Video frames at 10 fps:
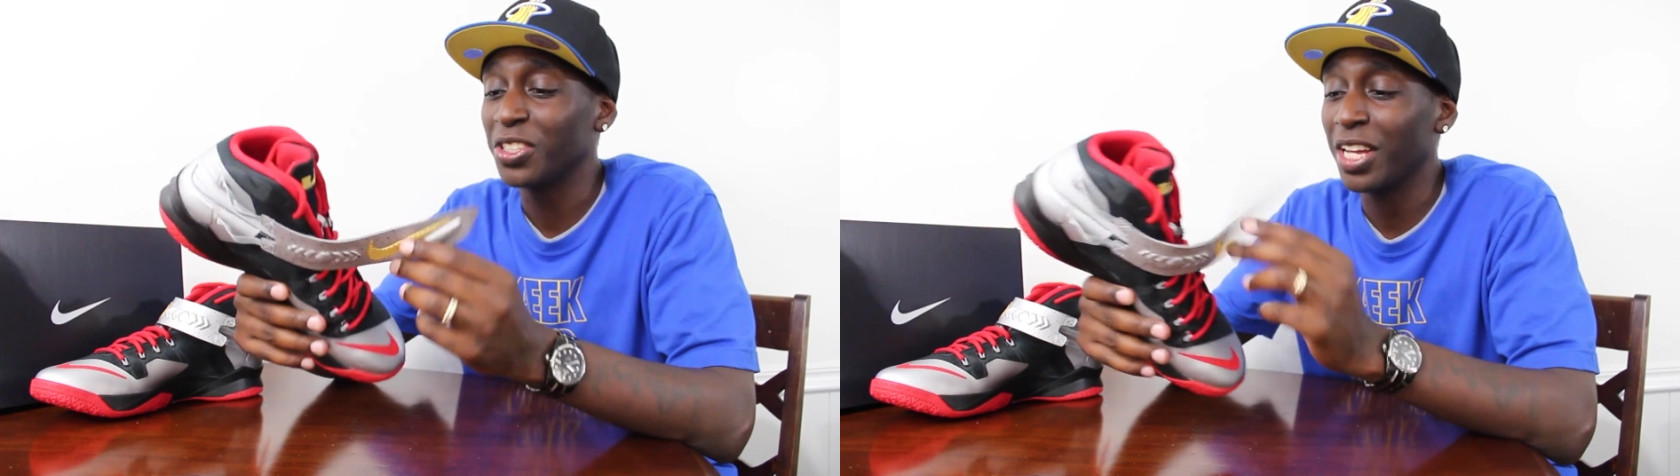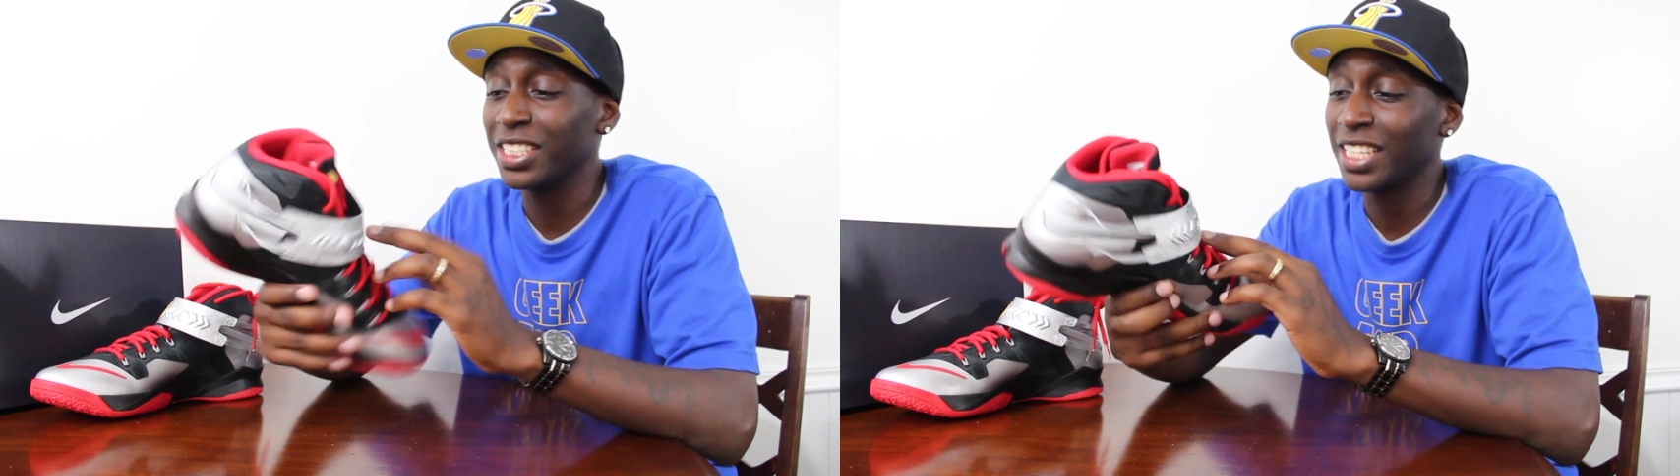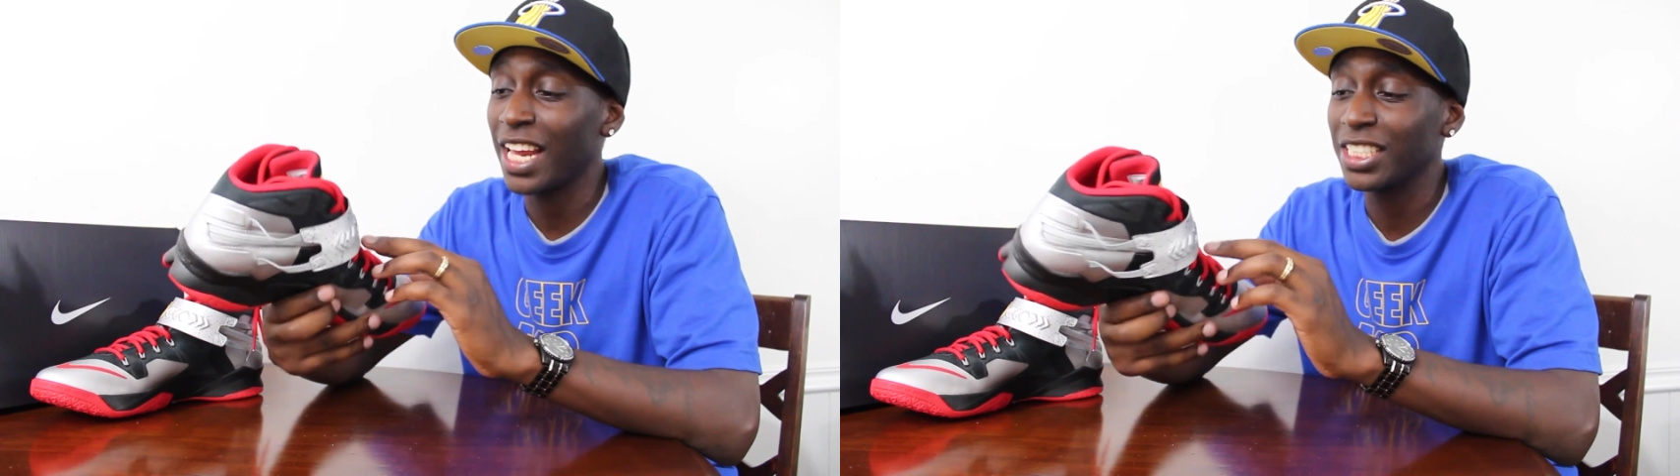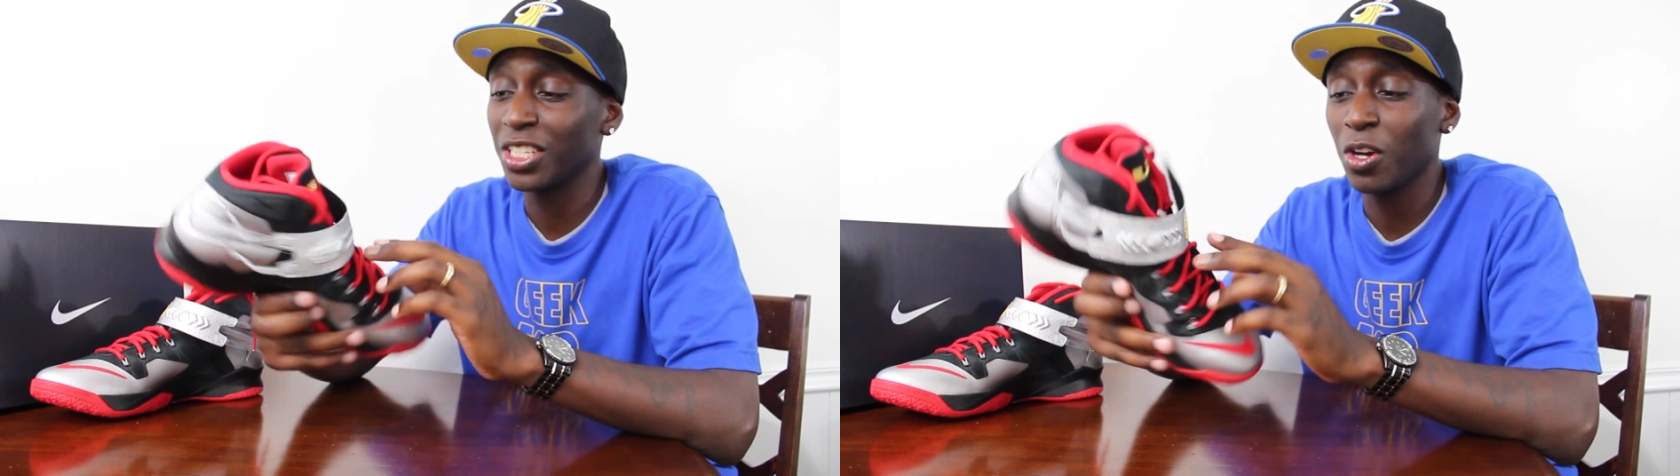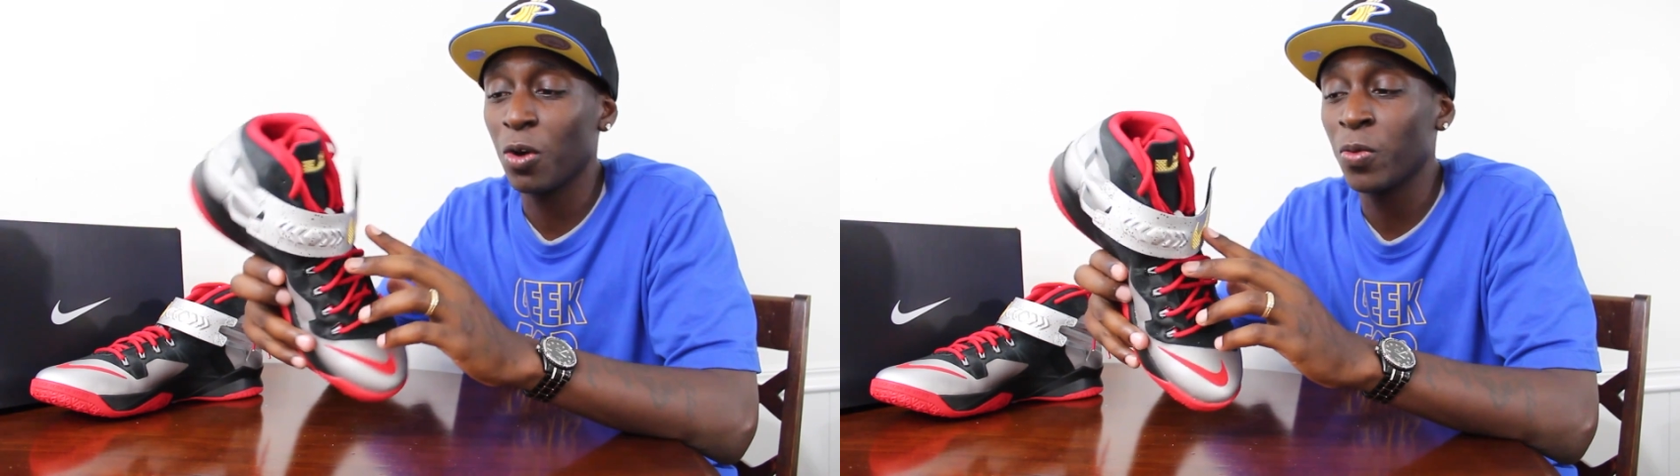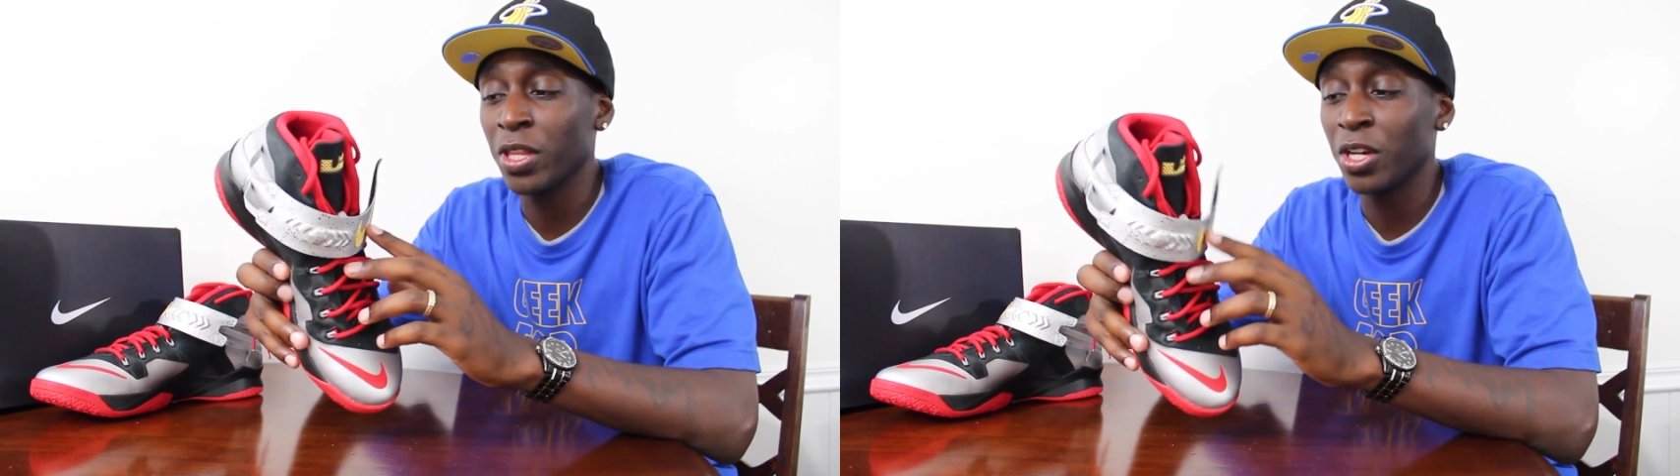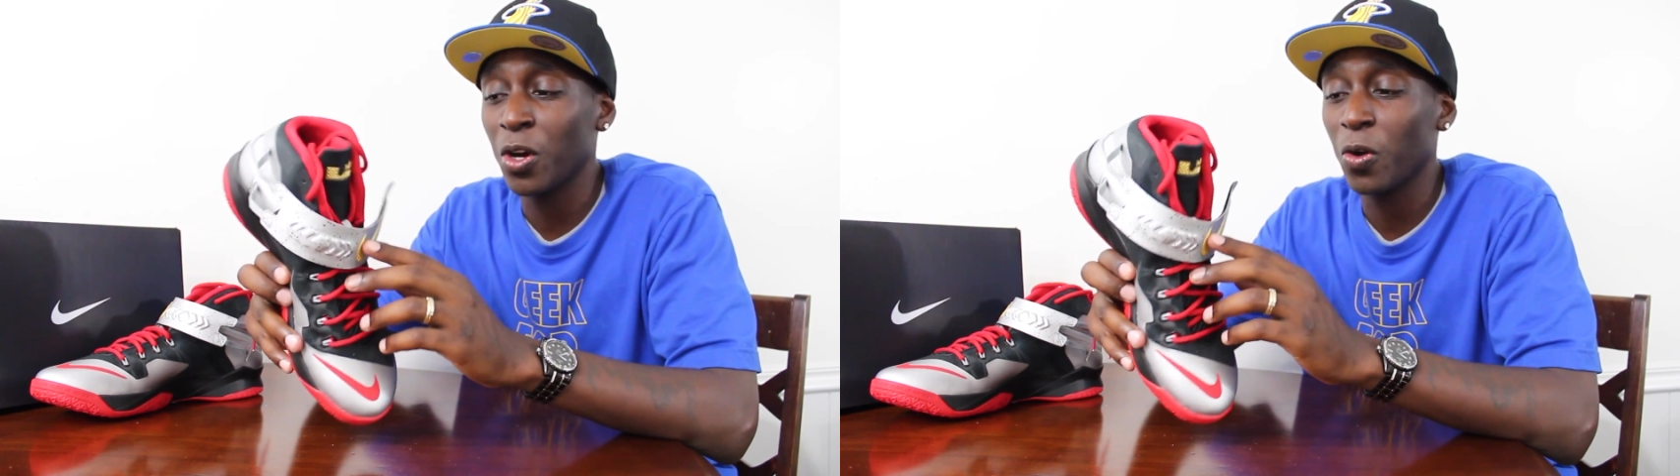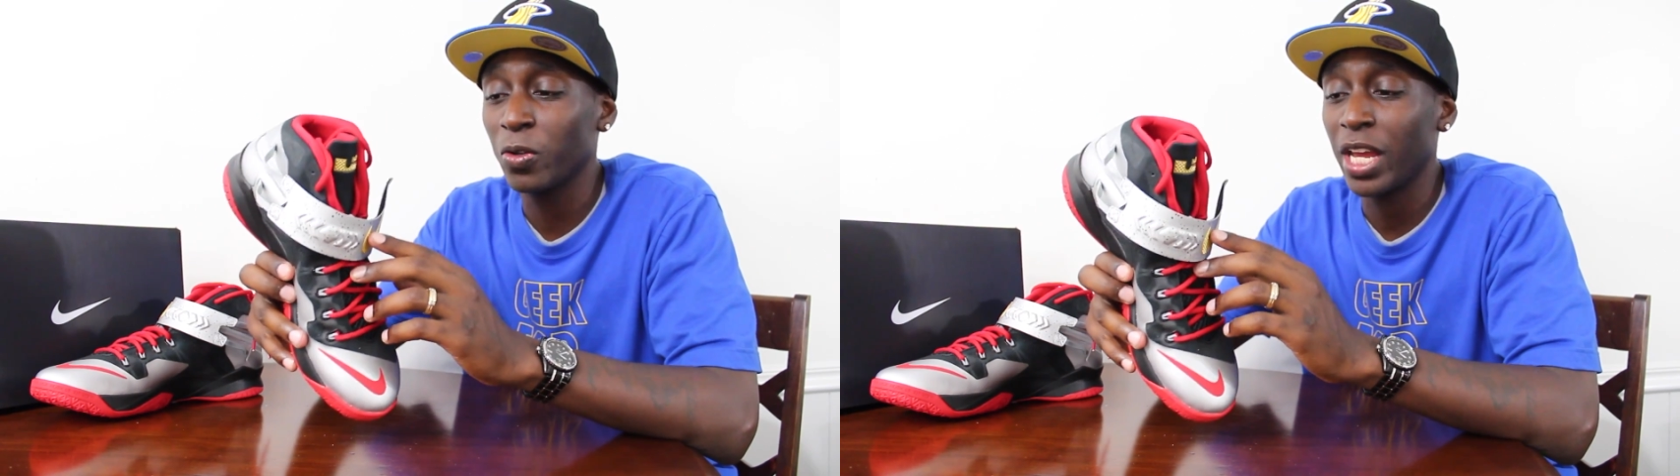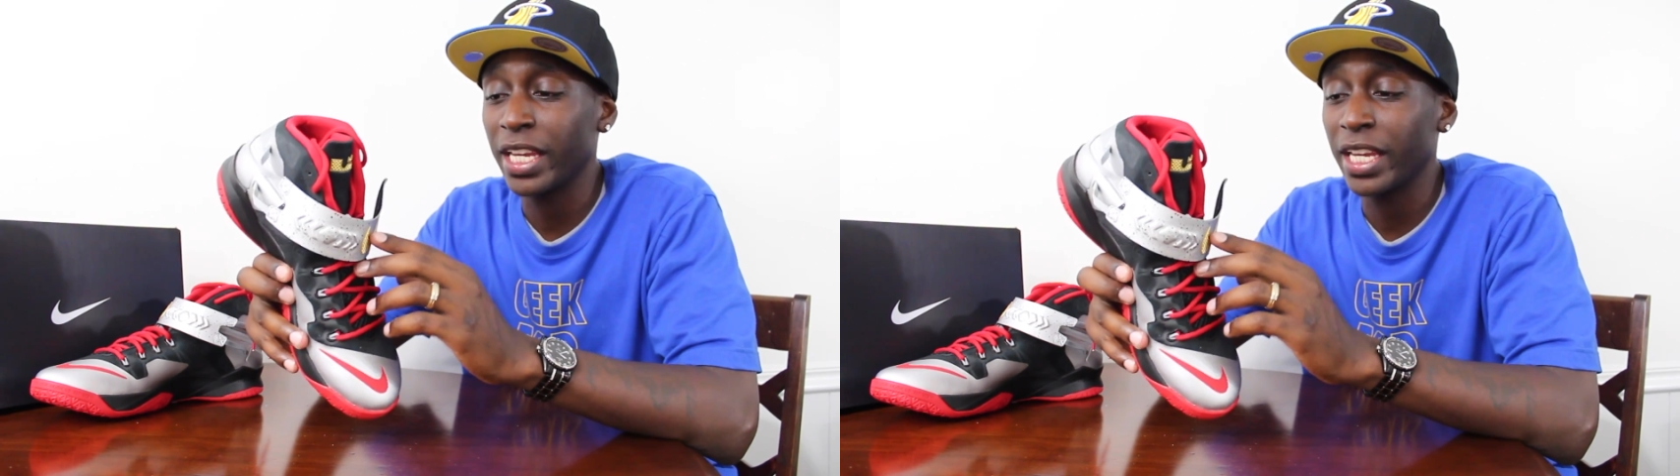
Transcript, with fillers: so I decided to go with a gold